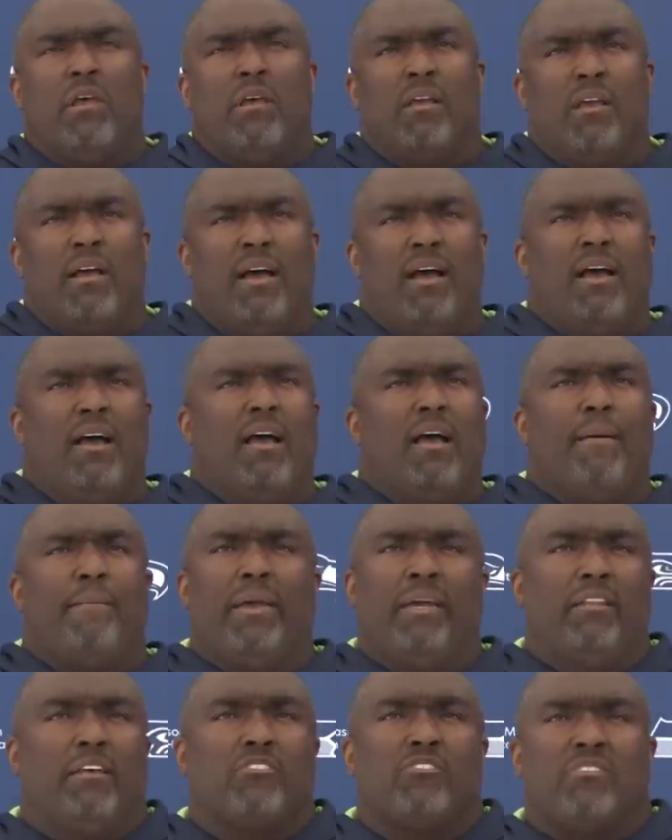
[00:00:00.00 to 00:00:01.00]
I
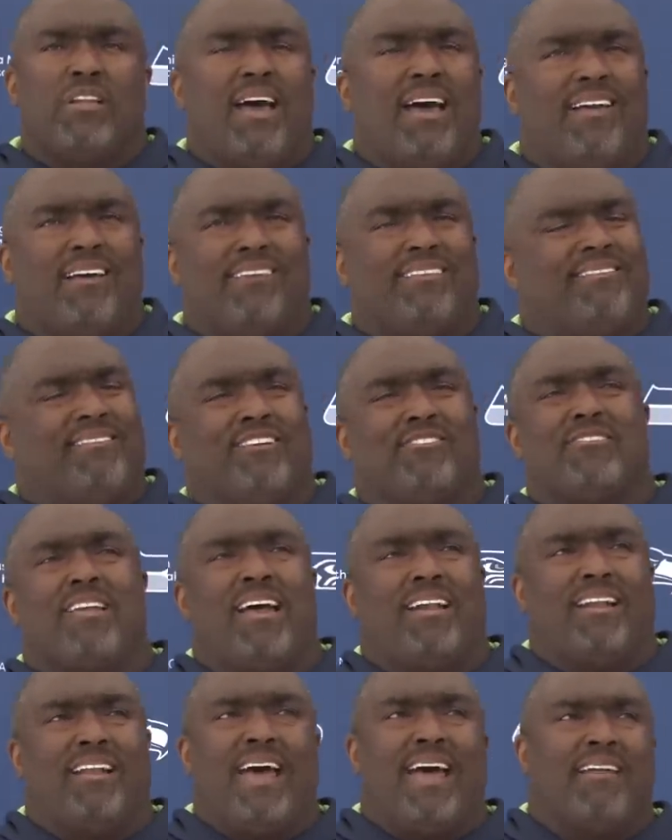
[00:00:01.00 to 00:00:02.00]
mean, there's not
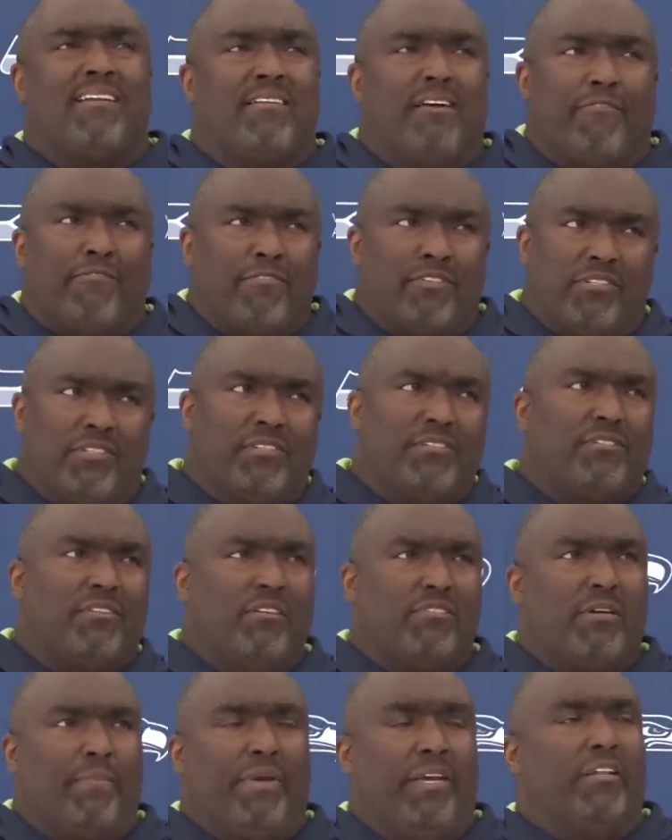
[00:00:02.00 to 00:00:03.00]
a lot of differences.
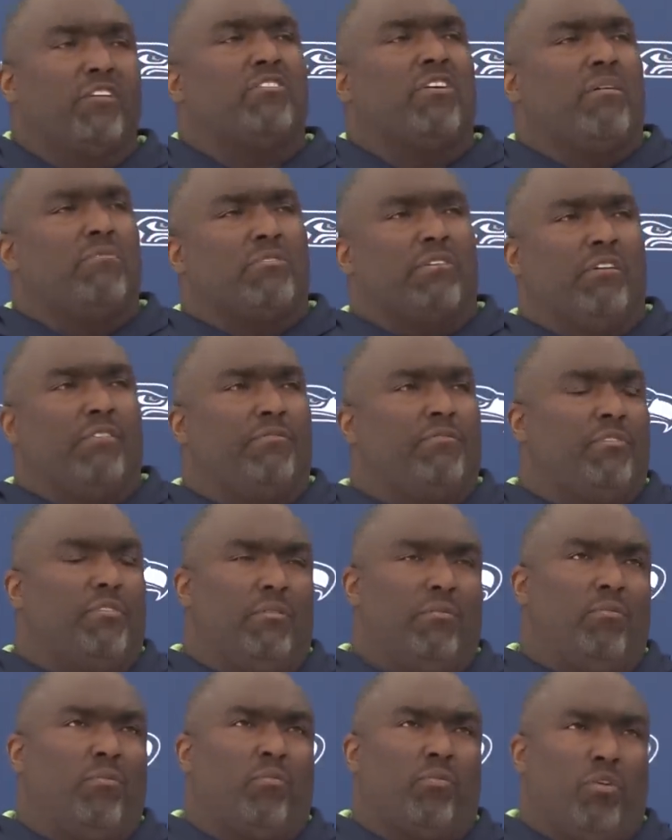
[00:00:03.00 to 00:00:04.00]
There's, I mean, in terms of
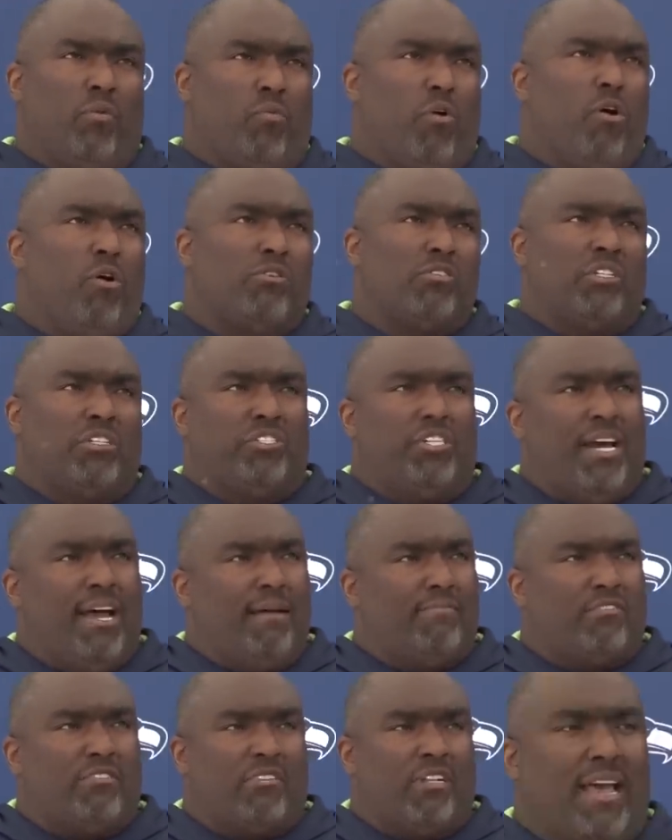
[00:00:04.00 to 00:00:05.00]
the roles and
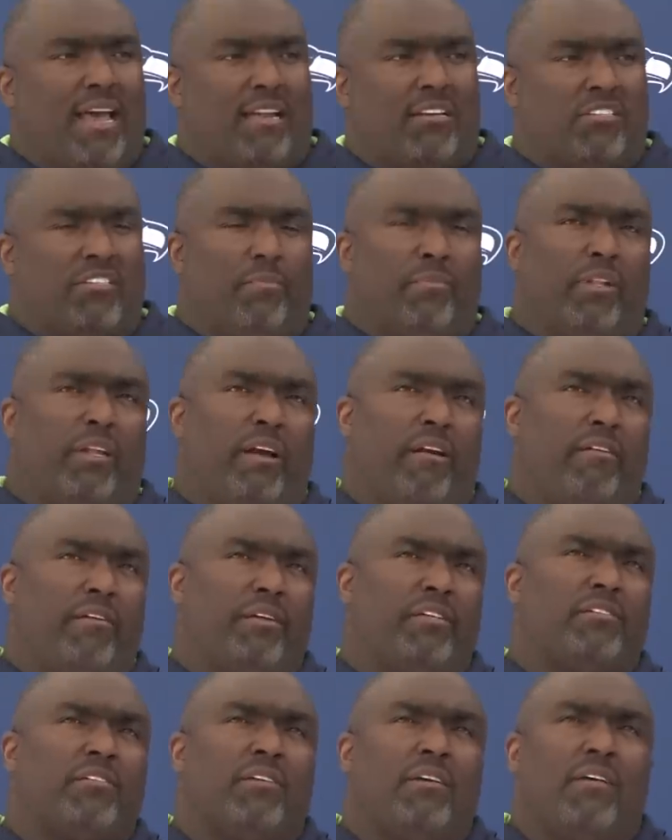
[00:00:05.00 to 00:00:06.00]
jobs, there's of
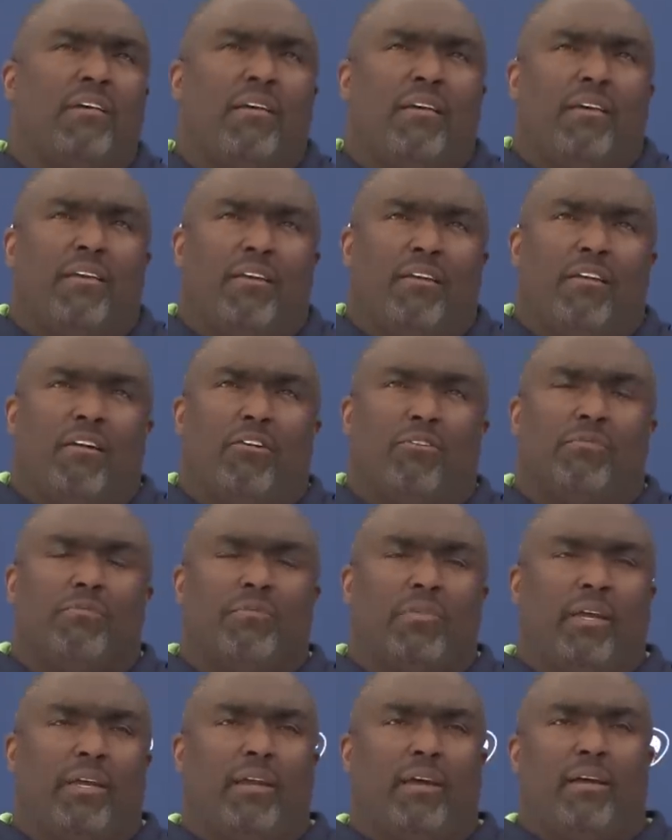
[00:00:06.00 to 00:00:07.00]
similarities. You know,
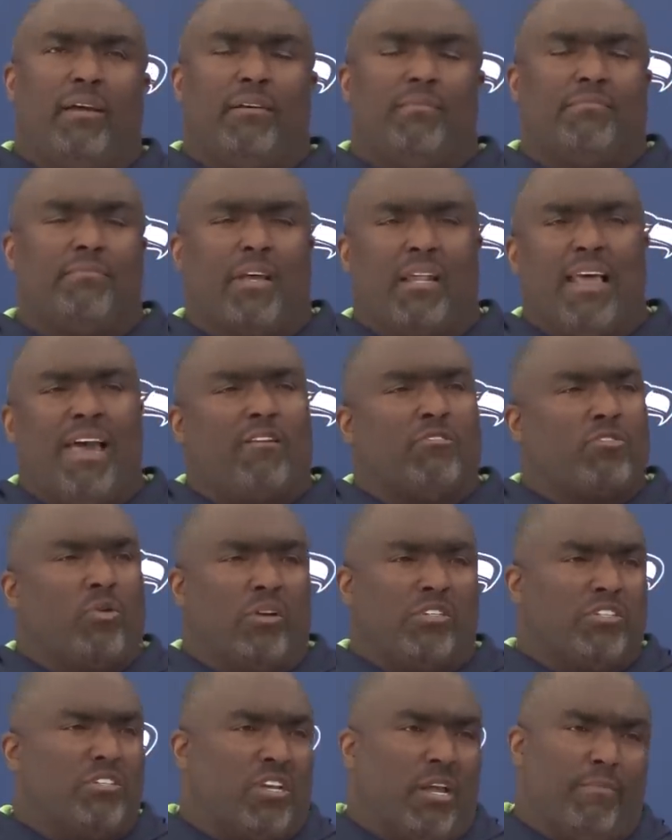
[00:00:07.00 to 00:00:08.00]
and a lot of those
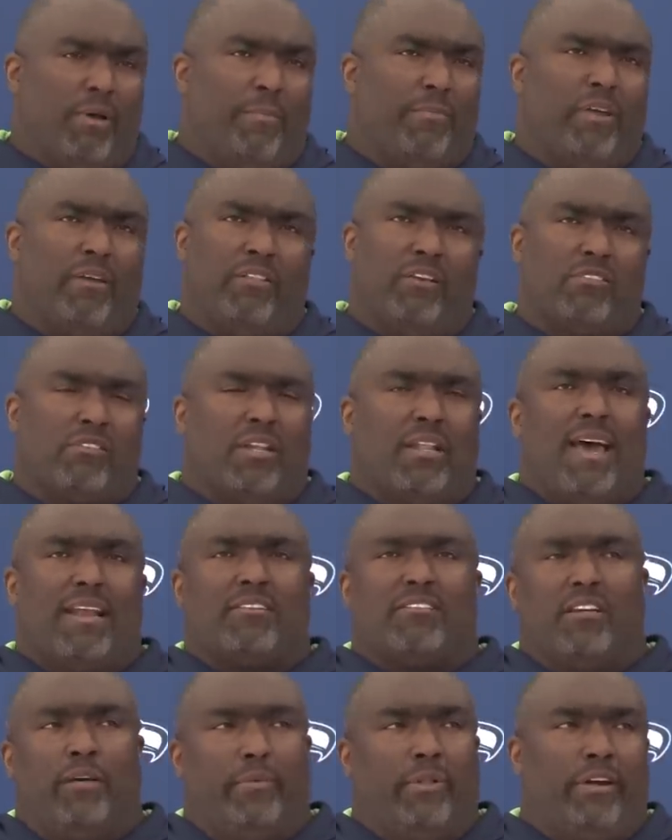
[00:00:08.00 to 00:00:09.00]
questions come up. There's a lot
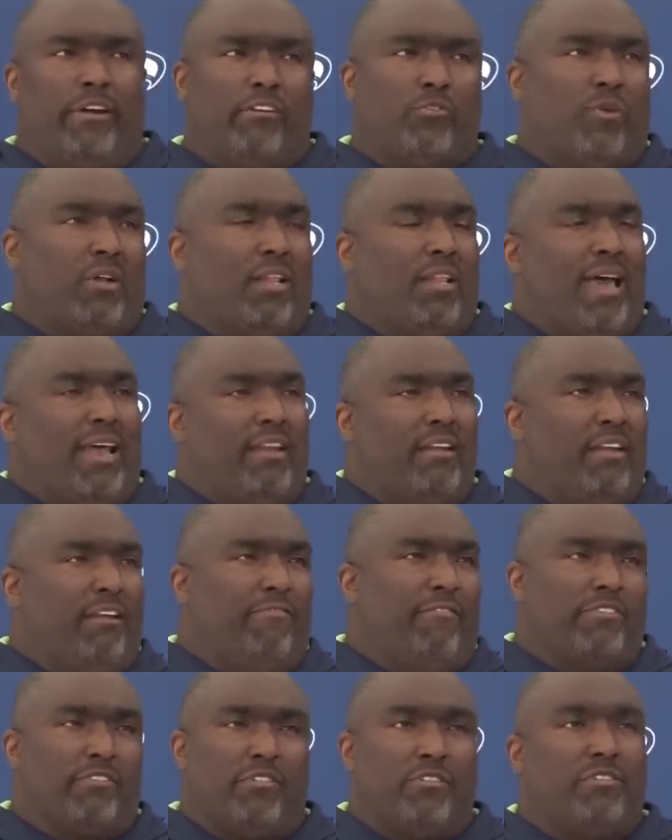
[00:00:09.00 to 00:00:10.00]
of similarities with a lot of
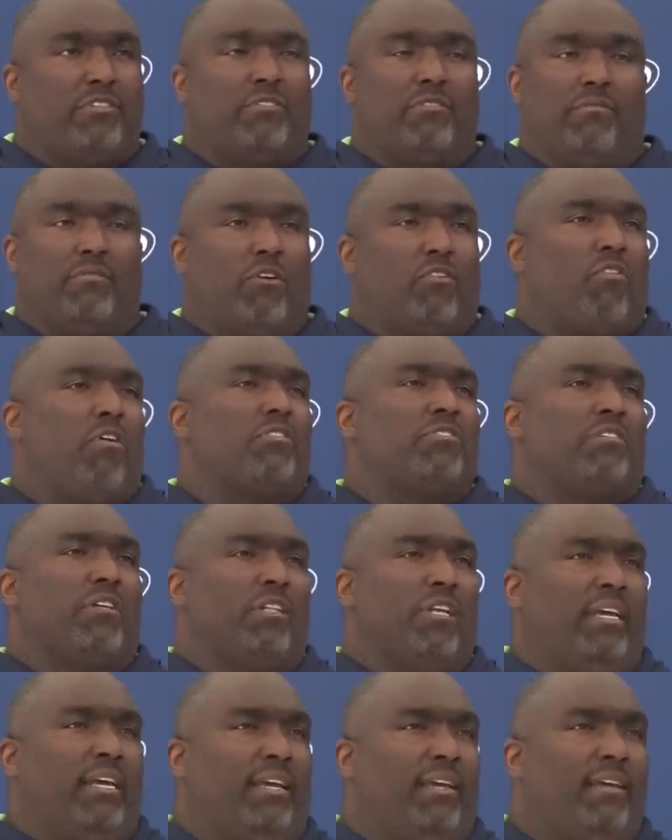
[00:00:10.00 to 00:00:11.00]
defenses across the
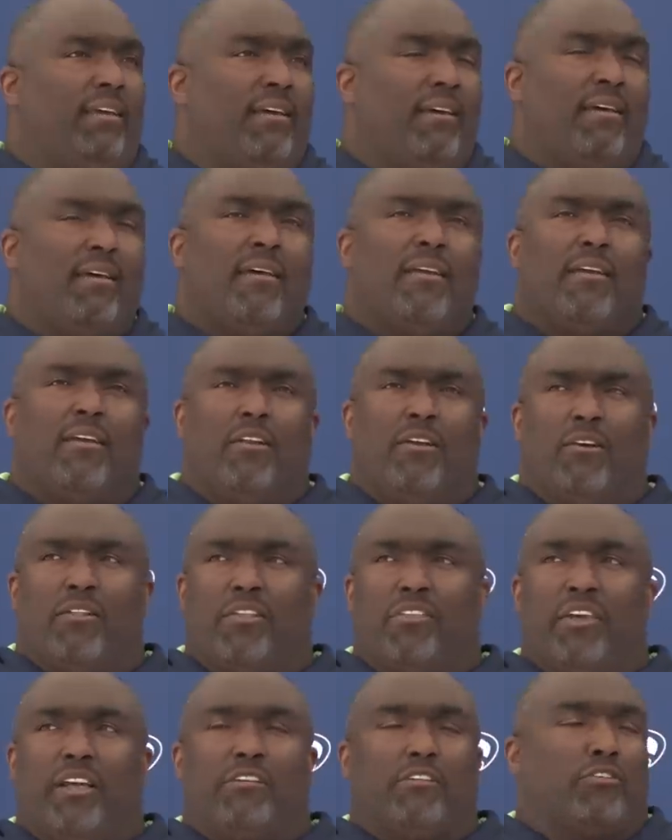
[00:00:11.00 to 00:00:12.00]
league. You know,
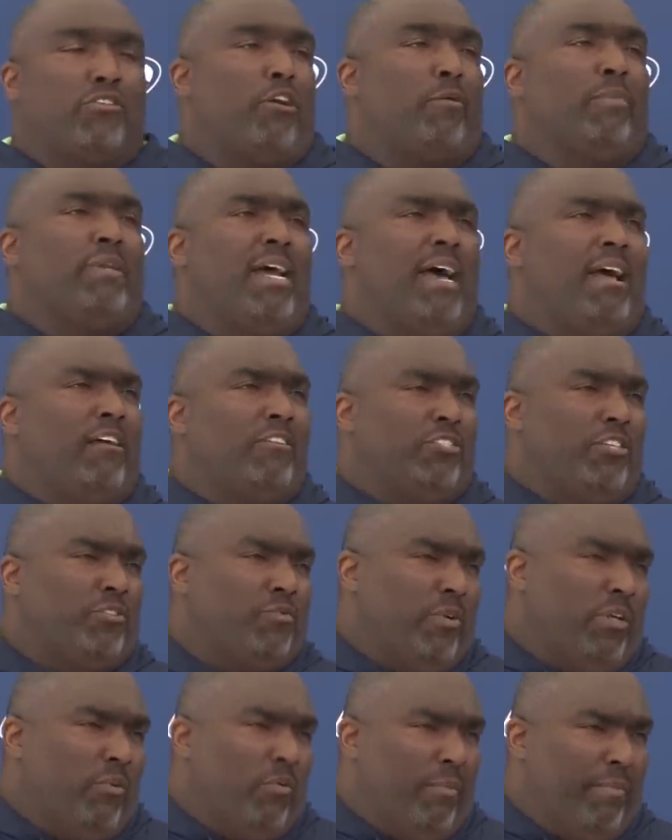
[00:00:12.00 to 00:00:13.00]
the thing, the terminology is
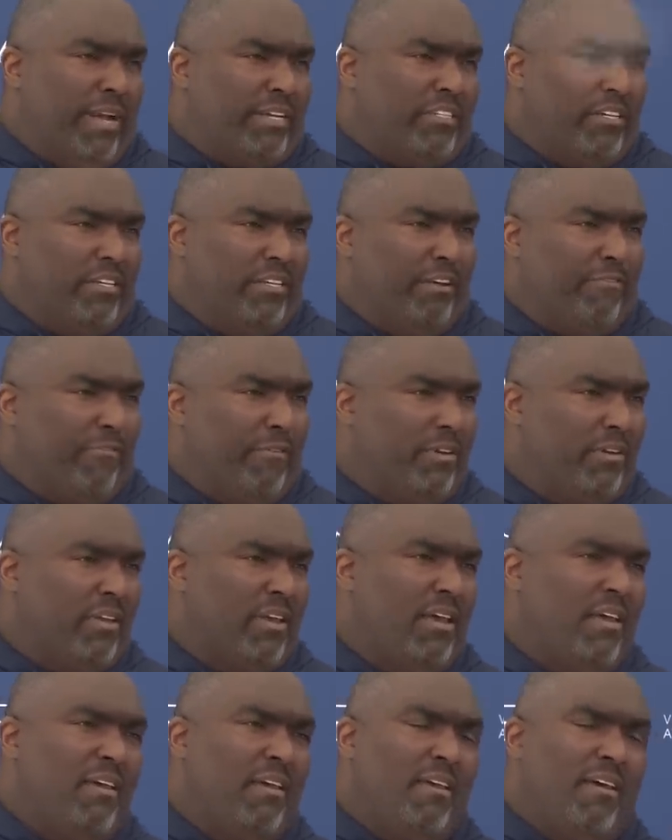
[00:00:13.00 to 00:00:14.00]
really what makes it different
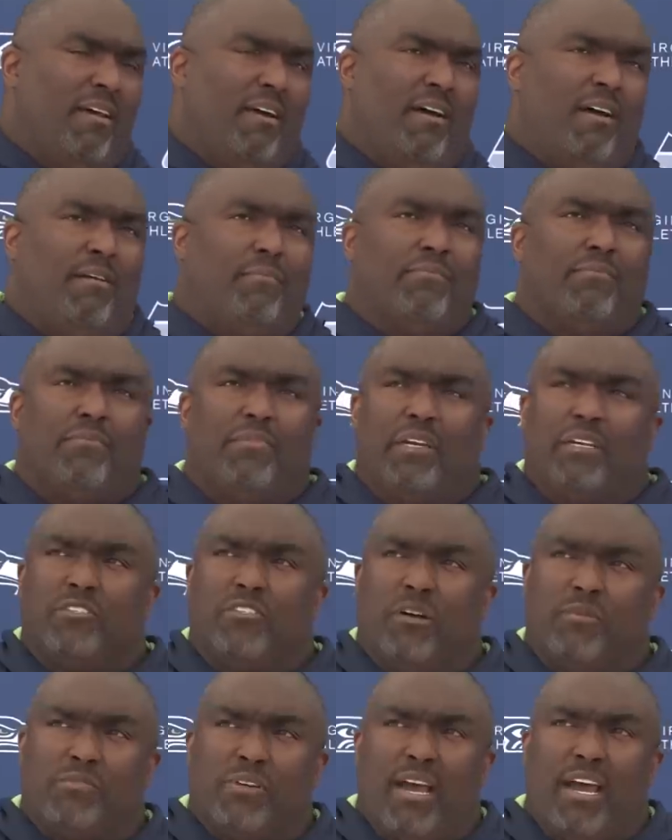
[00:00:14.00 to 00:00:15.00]
in
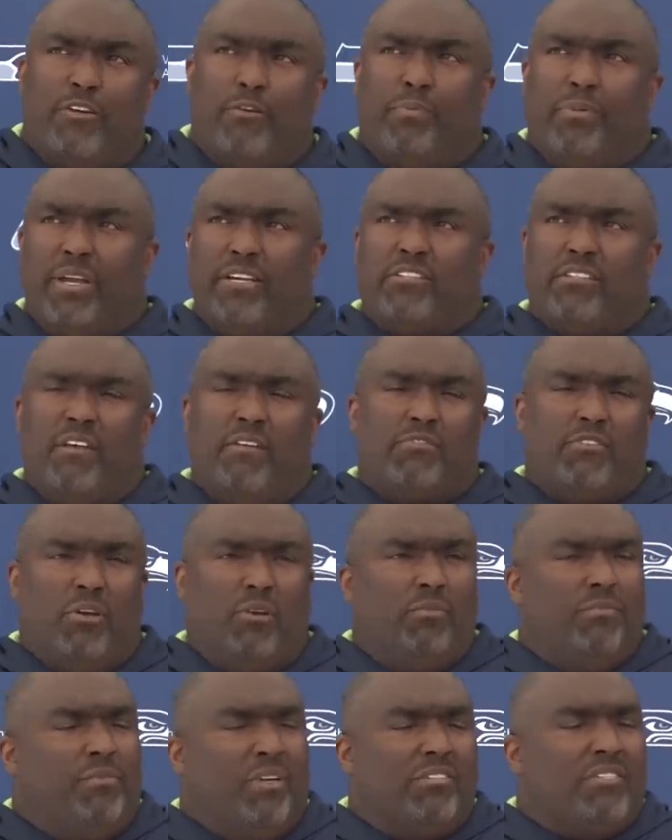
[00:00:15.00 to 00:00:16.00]
terms of how you play stuff.
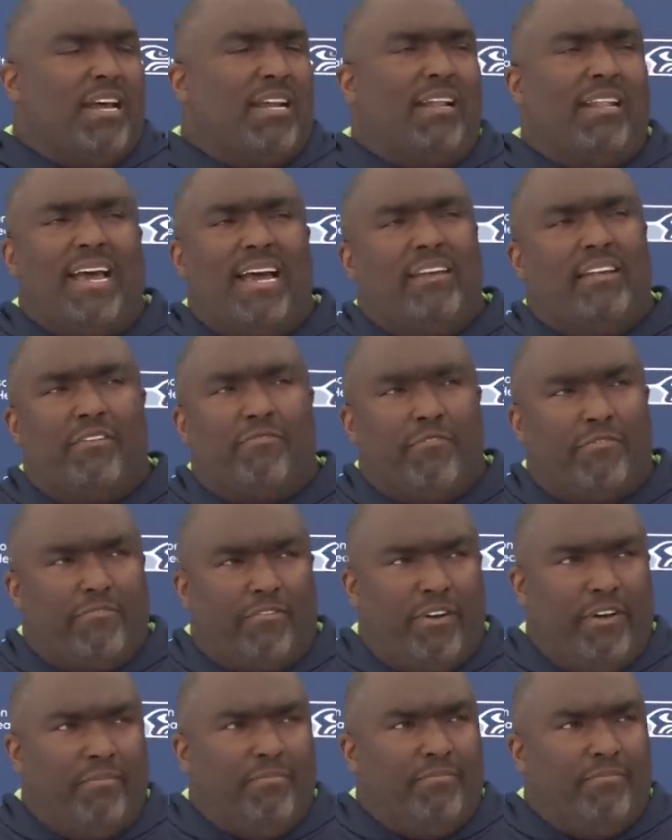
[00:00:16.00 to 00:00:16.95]
So there's not a lot different for him.